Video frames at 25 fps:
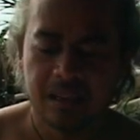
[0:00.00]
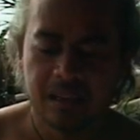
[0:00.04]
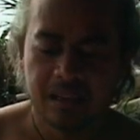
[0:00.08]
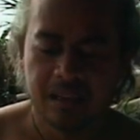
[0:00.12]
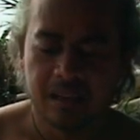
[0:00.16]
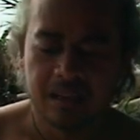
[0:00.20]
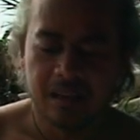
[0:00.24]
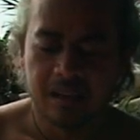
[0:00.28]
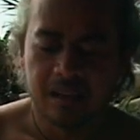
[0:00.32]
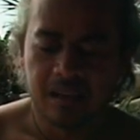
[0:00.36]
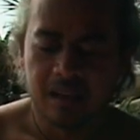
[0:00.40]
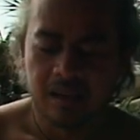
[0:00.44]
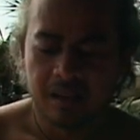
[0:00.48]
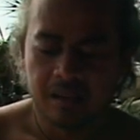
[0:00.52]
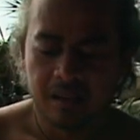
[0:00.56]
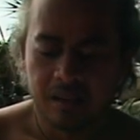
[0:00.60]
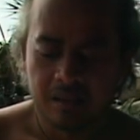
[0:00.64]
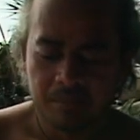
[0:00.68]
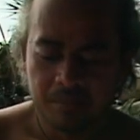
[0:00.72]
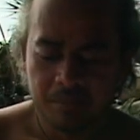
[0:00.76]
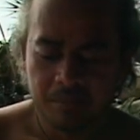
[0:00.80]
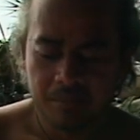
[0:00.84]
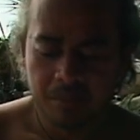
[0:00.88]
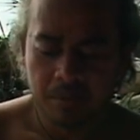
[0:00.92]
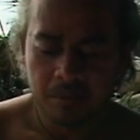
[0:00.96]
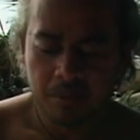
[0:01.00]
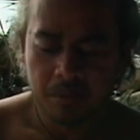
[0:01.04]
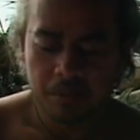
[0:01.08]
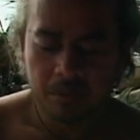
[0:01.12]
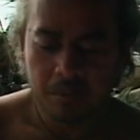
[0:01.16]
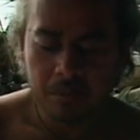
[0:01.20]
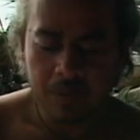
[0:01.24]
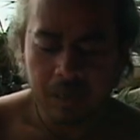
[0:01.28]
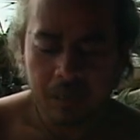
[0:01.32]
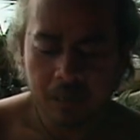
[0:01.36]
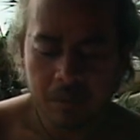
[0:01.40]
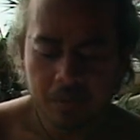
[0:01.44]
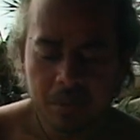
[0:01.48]
Um, while
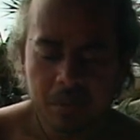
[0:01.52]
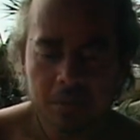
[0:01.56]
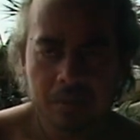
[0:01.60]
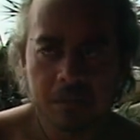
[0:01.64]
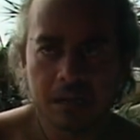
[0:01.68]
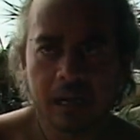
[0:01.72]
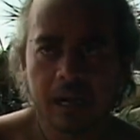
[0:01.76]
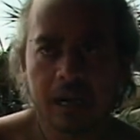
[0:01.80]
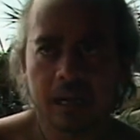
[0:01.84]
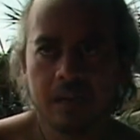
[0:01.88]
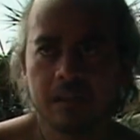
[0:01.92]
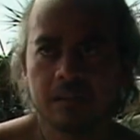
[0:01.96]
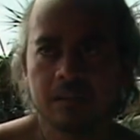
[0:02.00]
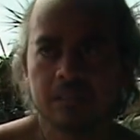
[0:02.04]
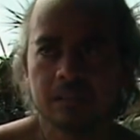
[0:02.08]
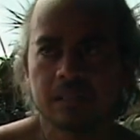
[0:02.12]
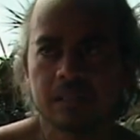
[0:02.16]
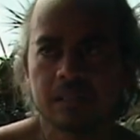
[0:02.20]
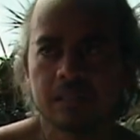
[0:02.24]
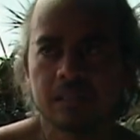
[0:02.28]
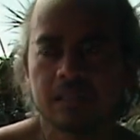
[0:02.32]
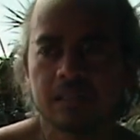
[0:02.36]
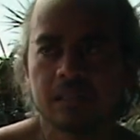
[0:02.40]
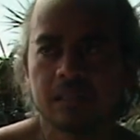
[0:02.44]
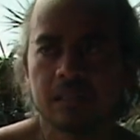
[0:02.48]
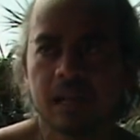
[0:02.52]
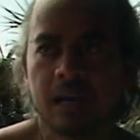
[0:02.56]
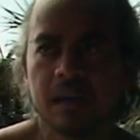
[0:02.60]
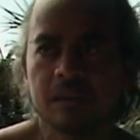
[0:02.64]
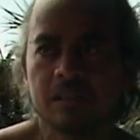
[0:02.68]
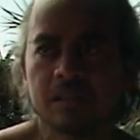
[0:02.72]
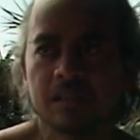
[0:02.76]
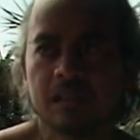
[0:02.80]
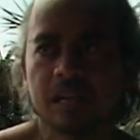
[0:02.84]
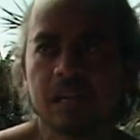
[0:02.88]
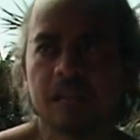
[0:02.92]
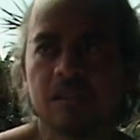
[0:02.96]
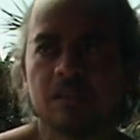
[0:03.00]
we were out
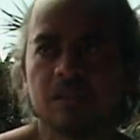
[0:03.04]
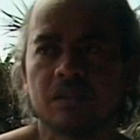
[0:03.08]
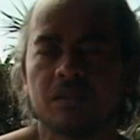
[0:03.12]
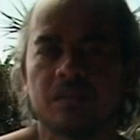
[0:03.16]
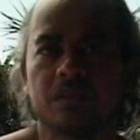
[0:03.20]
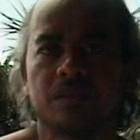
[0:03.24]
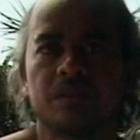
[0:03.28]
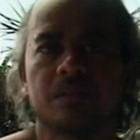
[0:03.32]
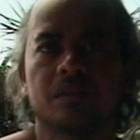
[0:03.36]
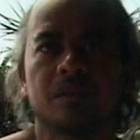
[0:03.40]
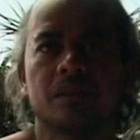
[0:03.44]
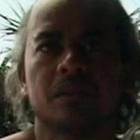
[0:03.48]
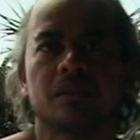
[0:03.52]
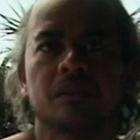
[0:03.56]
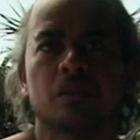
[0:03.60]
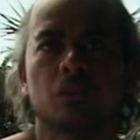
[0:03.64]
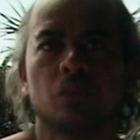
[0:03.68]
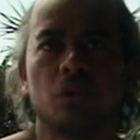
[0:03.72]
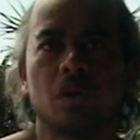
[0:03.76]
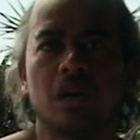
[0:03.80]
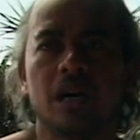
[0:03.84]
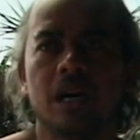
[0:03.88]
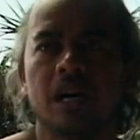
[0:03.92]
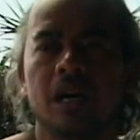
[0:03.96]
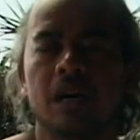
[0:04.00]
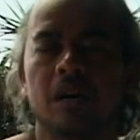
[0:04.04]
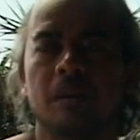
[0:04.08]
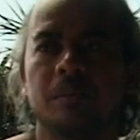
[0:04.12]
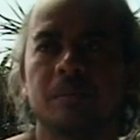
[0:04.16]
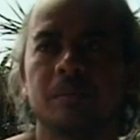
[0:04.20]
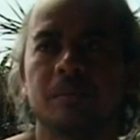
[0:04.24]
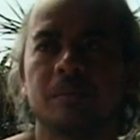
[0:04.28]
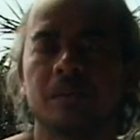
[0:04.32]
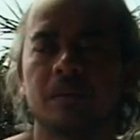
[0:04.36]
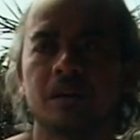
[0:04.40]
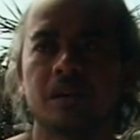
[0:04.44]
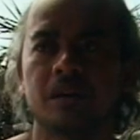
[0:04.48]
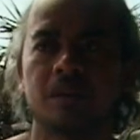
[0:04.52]
outside of Guam
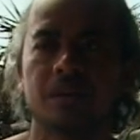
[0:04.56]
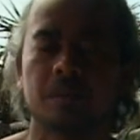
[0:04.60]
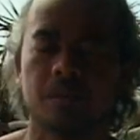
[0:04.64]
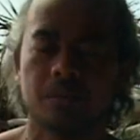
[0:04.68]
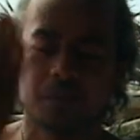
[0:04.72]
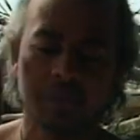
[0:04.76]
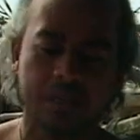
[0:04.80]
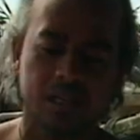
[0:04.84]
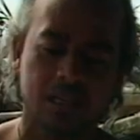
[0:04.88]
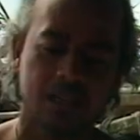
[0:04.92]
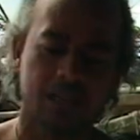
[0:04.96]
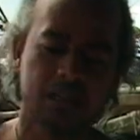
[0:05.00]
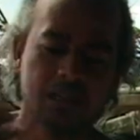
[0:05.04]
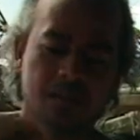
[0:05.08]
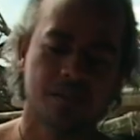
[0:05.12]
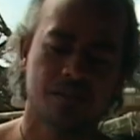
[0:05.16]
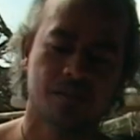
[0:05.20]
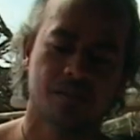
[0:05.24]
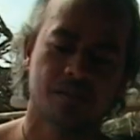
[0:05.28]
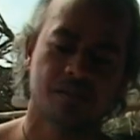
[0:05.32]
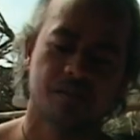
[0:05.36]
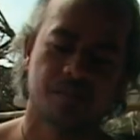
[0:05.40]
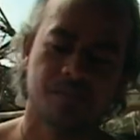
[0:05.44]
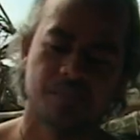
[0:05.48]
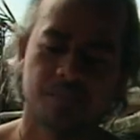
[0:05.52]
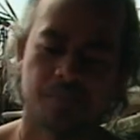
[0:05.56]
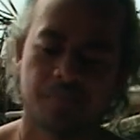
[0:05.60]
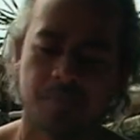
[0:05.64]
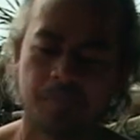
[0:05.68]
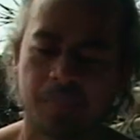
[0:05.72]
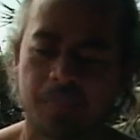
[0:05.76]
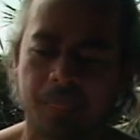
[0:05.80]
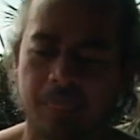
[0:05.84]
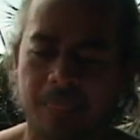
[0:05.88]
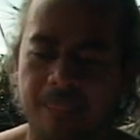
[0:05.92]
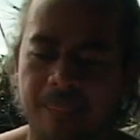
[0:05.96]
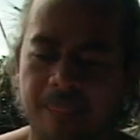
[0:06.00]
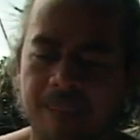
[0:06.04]
on the way here,
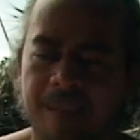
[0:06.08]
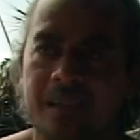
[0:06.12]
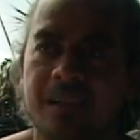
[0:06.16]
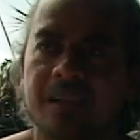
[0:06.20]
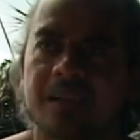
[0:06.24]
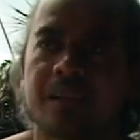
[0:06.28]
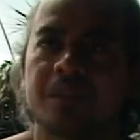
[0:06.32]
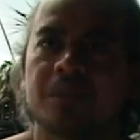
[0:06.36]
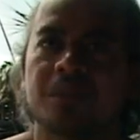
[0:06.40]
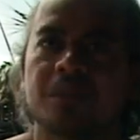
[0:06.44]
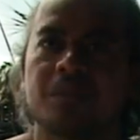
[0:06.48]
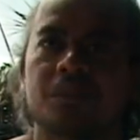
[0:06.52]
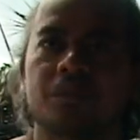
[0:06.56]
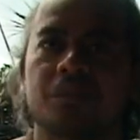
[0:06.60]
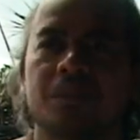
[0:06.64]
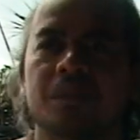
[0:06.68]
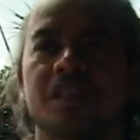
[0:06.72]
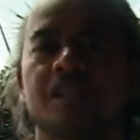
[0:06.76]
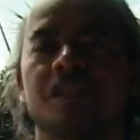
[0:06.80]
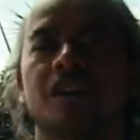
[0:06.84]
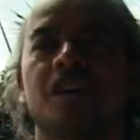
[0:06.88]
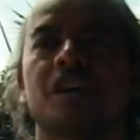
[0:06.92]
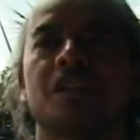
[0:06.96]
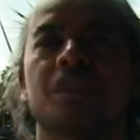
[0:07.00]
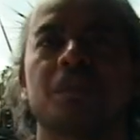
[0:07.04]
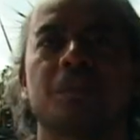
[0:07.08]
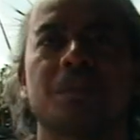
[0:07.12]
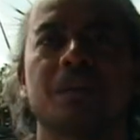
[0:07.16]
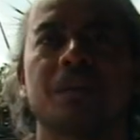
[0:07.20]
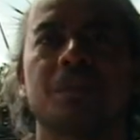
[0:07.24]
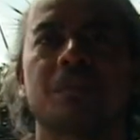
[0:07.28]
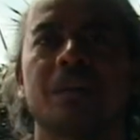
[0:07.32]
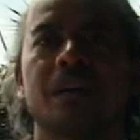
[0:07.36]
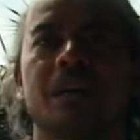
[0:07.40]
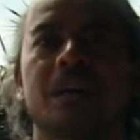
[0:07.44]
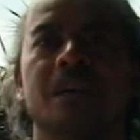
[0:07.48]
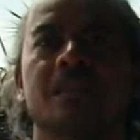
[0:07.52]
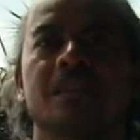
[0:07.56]
we saw three
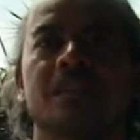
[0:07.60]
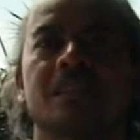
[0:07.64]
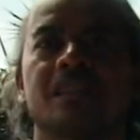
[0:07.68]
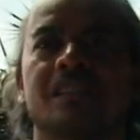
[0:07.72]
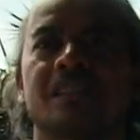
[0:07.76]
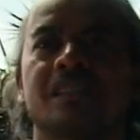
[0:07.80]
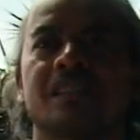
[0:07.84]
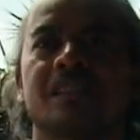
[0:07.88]
whales.